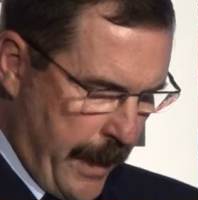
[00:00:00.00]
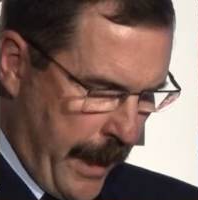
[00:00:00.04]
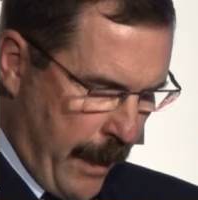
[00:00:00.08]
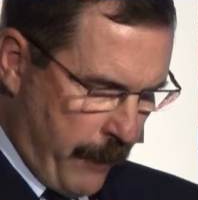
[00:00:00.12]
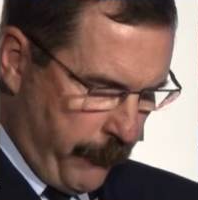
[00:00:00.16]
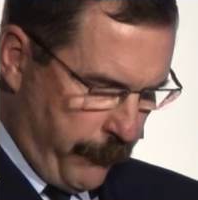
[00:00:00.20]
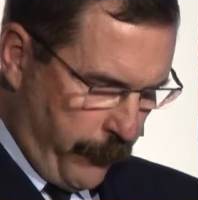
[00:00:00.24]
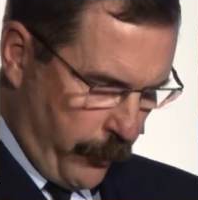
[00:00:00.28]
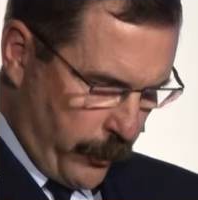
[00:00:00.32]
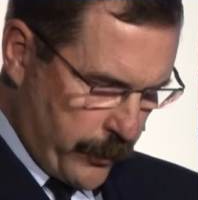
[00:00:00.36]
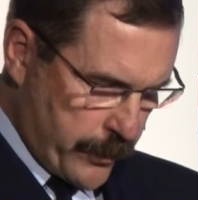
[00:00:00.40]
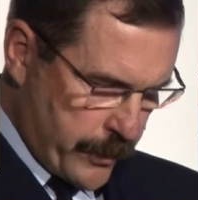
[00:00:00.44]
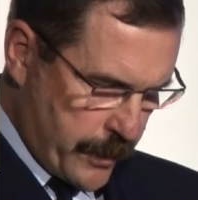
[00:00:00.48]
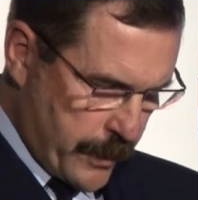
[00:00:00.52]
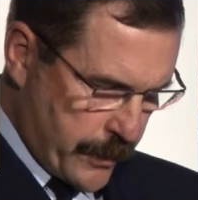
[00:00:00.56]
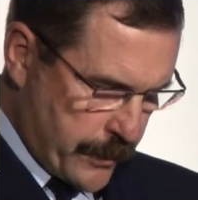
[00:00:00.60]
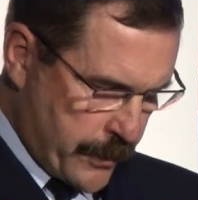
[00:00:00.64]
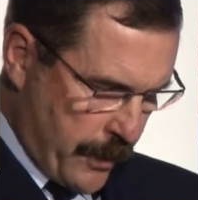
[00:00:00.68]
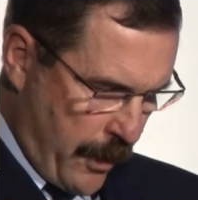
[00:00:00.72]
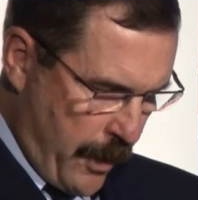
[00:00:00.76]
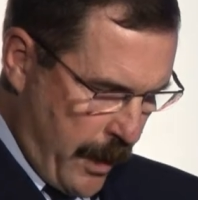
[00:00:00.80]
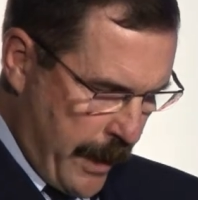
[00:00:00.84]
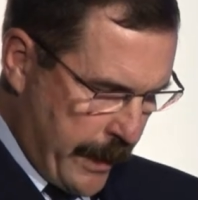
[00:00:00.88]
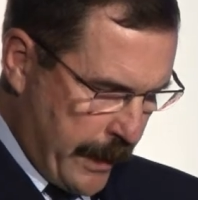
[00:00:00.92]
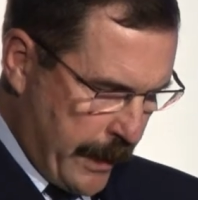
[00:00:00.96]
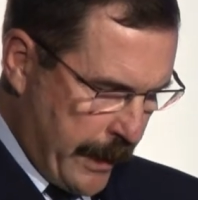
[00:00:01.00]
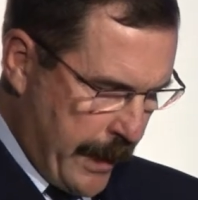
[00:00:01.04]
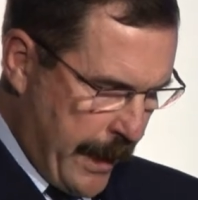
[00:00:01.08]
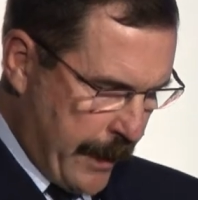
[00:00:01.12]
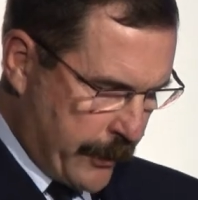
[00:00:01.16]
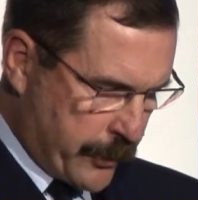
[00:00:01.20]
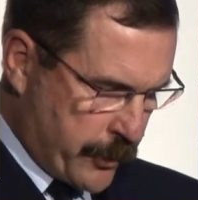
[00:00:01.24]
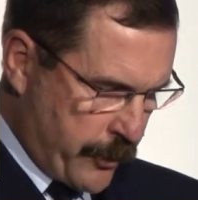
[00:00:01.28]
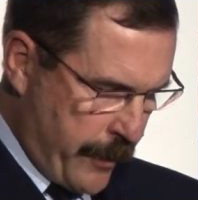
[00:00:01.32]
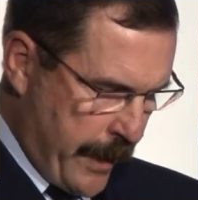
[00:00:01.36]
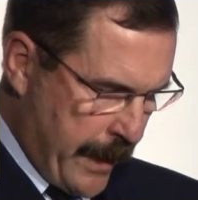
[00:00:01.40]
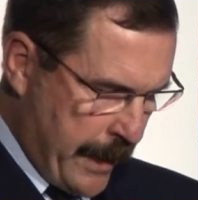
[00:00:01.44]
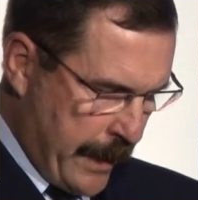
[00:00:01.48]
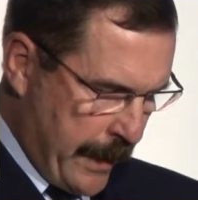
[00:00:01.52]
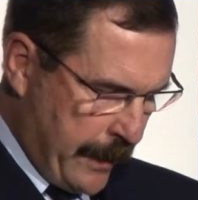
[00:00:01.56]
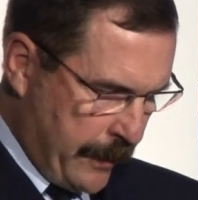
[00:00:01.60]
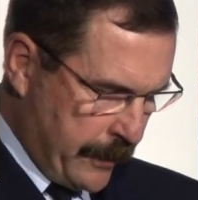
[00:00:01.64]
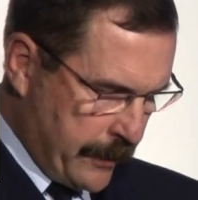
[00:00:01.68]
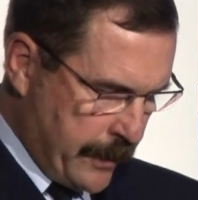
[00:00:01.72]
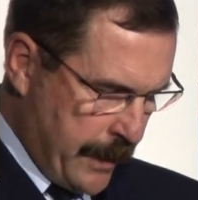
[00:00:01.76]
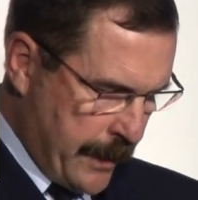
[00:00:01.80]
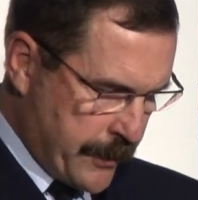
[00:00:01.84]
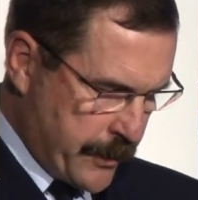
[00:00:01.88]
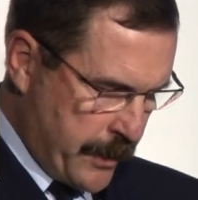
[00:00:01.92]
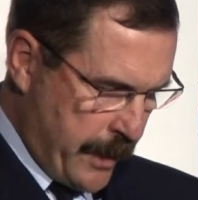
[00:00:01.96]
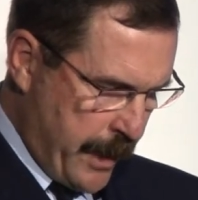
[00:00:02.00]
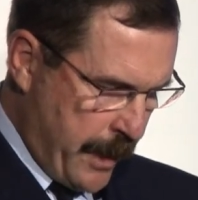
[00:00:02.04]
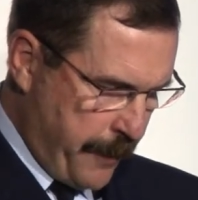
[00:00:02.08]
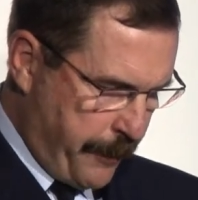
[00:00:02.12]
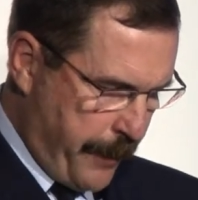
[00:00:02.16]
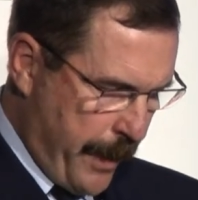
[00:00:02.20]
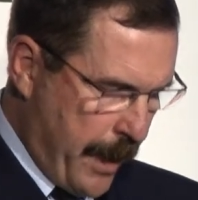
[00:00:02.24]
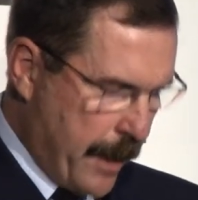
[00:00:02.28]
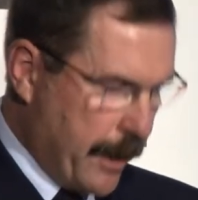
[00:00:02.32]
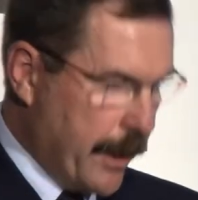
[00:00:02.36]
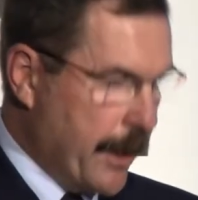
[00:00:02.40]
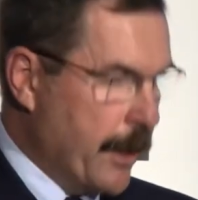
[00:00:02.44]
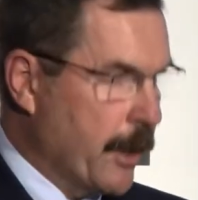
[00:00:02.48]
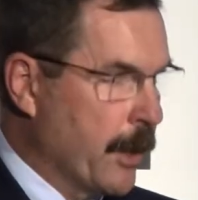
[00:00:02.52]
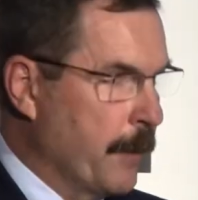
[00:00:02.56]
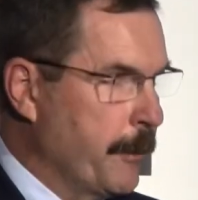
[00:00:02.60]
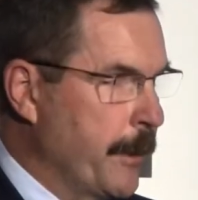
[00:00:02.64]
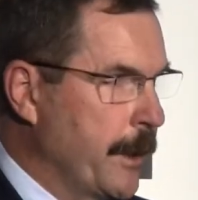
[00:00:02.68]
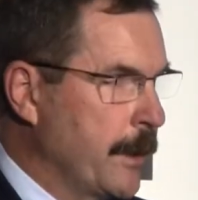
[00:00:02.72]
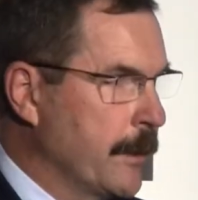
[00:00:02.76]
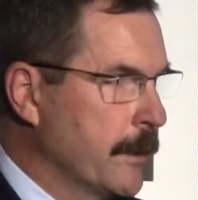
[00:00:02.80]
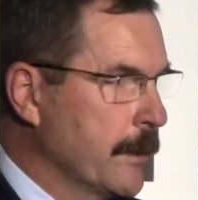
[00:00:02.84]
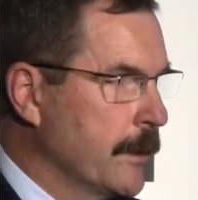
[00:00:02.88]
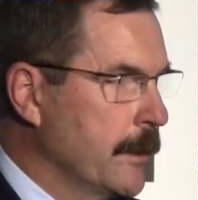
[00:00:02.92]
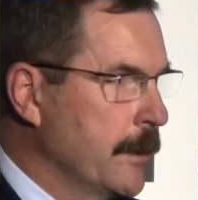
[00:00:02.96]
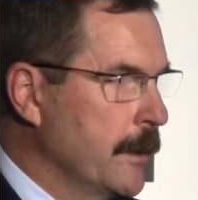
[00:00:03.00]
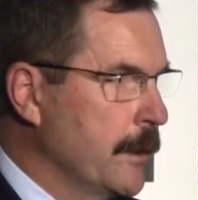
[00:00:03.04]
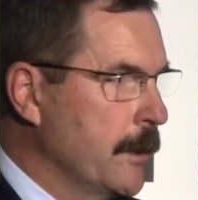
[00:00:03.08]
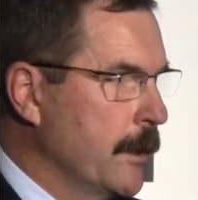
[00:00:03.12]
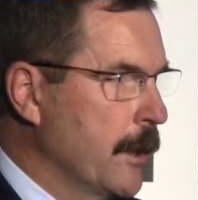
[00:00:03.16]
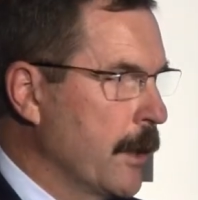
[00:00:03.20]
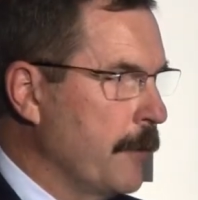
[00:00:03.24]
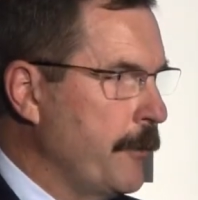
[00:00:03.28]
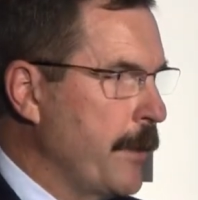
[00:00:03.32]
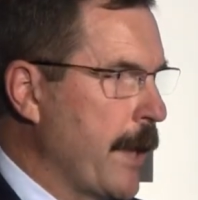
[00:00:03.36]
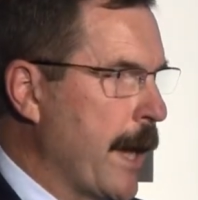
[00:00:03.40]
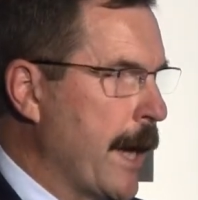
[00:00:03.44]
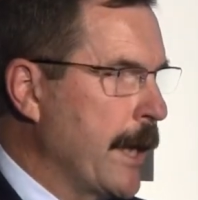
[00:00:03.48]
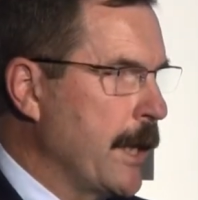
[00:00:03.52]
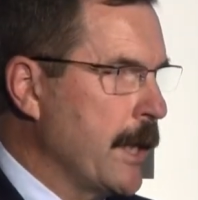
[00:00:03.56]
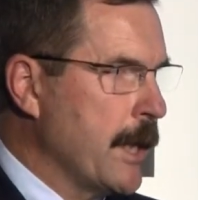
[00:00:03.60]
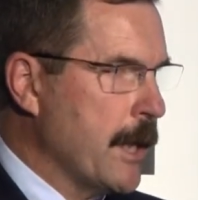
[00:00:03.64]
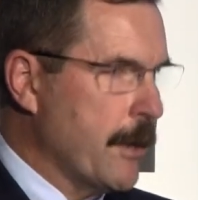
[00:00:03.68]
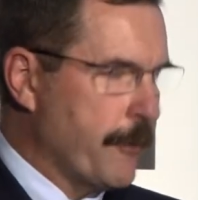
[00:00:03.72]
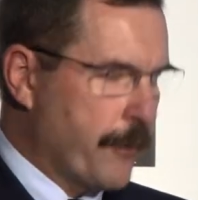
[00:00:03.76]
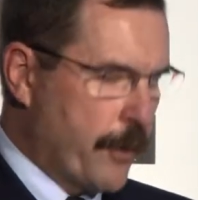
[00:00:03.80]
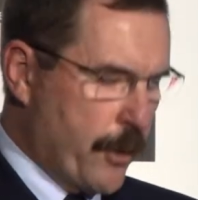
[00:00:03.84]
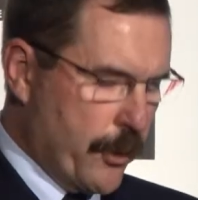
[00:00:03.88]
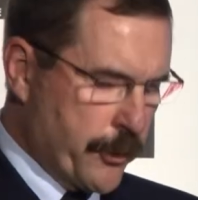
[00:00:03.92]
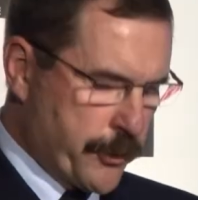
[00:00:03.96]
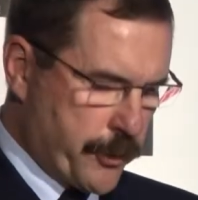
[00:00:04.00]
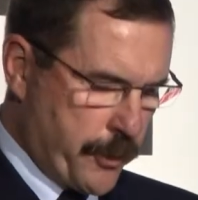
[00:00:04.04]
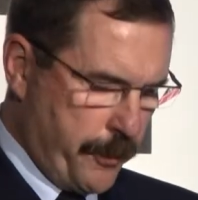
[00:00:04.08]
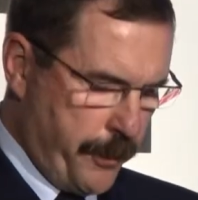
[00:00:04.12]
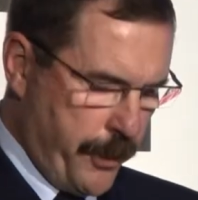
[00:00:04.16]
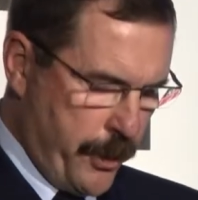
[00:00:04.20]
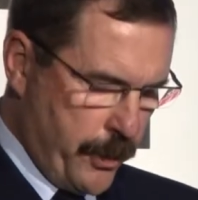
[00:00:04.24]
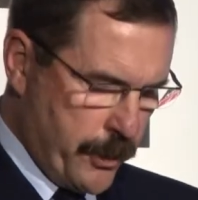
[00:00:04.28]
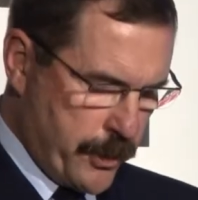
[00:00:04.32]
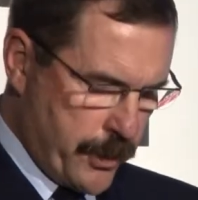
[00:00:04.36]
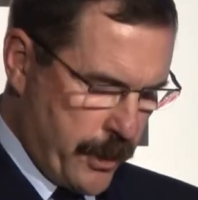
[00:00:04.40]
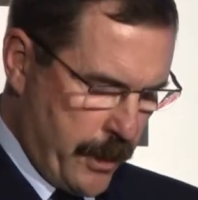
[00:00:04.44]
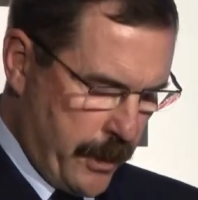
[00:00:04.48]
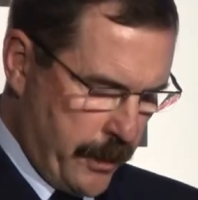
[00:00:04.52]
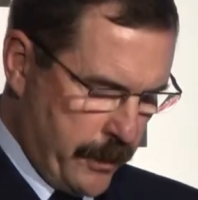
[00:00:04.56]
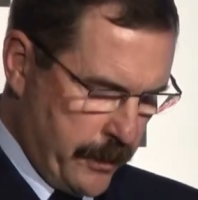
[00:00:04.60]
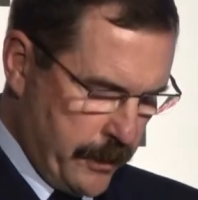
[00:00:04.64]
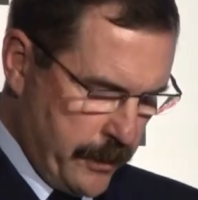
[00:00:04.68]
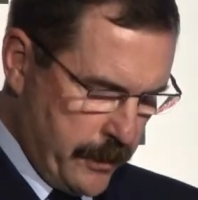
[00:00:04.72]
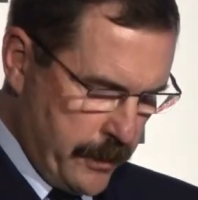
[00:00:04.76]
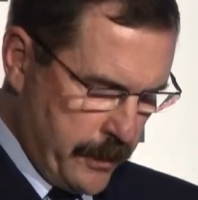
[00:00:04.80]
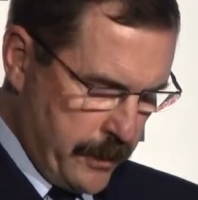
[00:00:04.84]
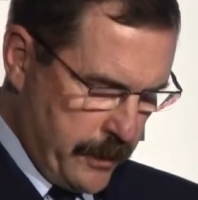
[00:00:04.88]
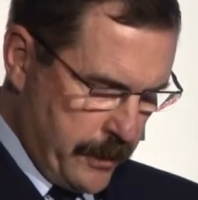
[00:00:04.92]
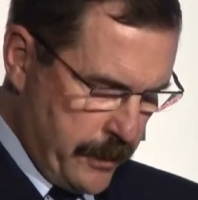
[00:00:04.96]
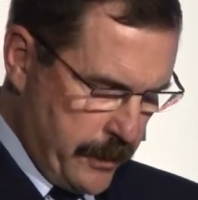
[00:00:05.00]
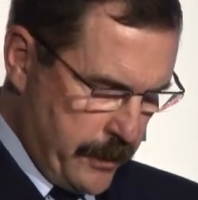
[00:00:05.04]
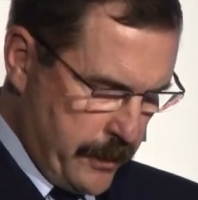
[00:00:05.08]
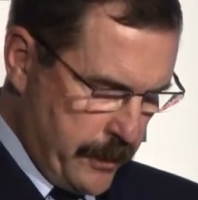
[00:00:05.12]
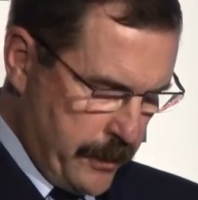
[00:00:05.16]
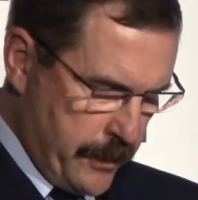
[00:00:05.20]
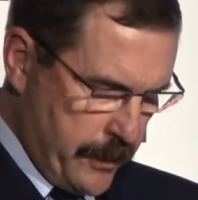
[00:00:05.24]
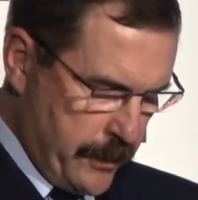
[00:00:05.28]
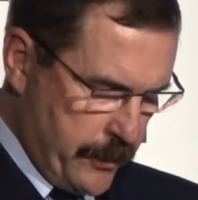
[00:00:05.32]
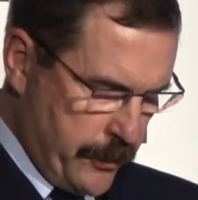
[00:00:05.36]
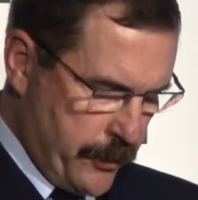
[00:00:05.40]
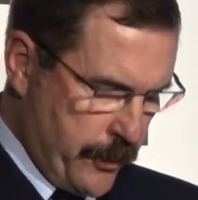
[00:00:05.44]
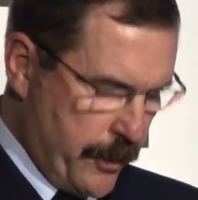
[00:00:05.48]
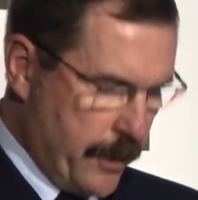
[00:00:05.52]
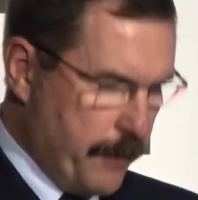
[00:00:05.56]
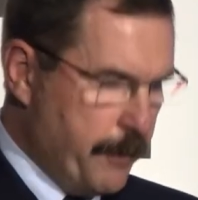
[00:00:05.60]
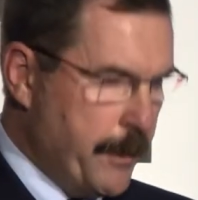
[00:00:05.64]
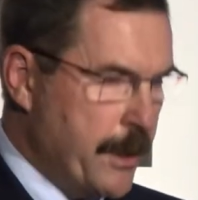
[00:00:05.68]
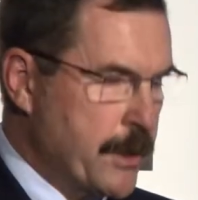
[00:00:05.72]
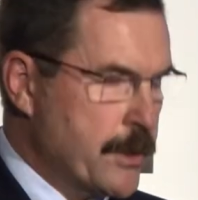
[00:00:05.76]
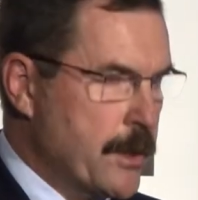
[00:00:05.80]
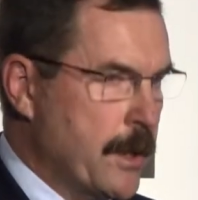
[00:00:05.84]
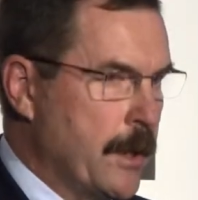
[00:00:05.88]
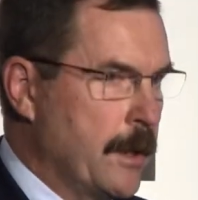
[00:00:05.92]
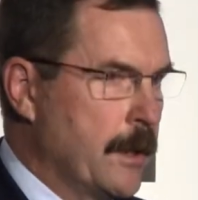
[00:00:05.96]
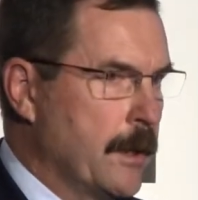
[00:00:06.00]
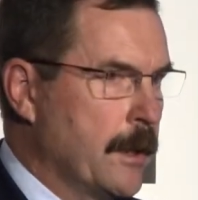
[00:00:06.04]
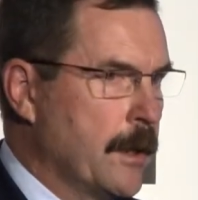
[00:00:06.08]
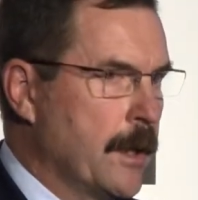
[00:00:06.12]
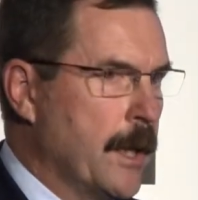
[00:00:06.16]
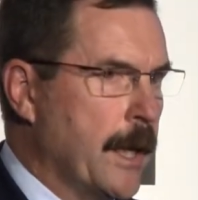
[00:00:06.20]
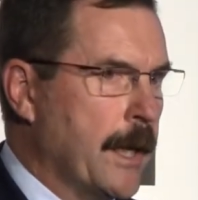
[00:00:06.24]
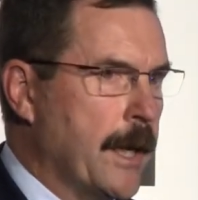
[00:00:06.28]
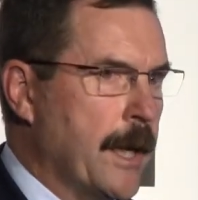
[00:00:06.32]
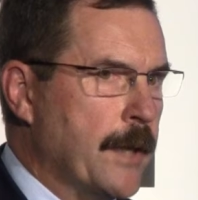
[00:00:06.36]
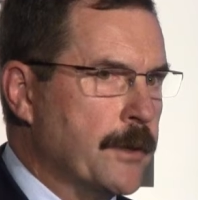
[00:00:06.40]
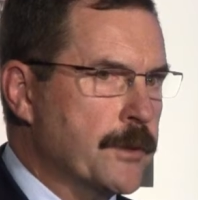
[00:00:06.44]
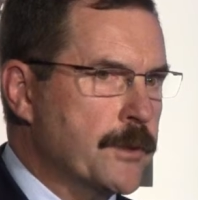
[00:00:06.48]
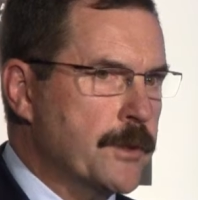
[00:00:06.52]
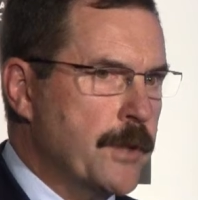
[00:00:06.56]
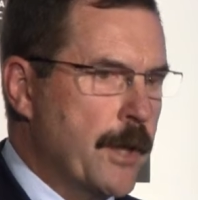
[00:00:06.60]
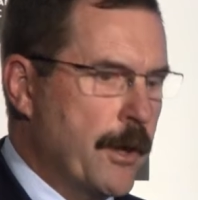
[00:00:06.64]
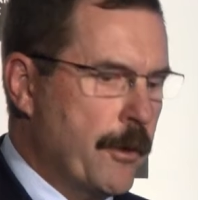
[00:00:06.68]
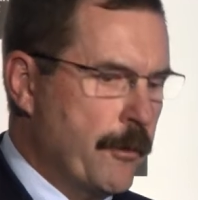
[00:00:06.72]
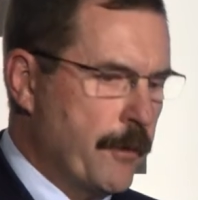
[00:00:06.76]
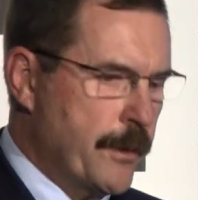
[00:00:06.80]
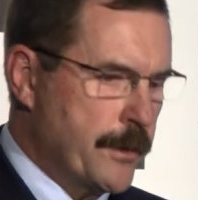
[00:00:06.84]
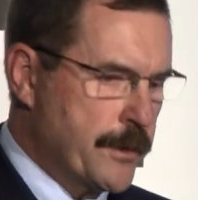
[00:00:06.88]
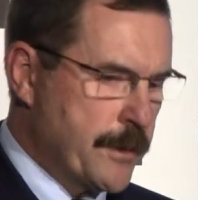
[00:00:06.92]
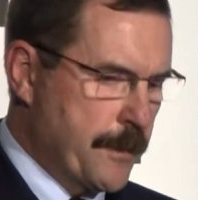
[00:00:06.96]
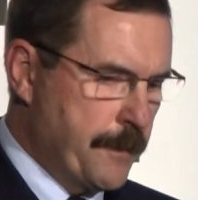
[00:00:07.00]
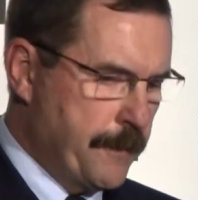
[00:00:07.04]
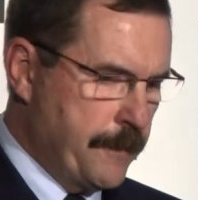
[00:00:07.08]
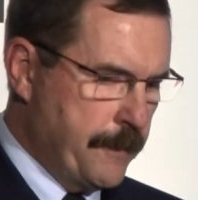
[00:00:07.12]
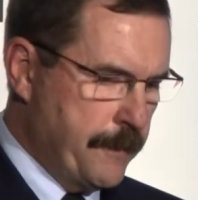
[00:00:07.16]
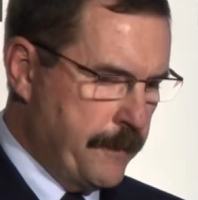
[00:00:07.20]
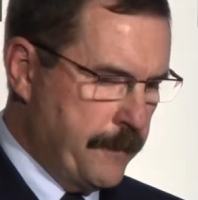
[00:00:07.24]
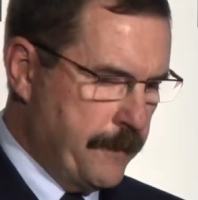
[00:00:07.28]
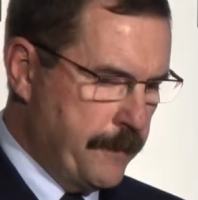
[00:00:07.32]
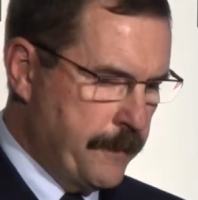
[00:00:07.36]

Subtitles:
our force design and our training as an air power element of the ADF contribution to the mission against terrorism.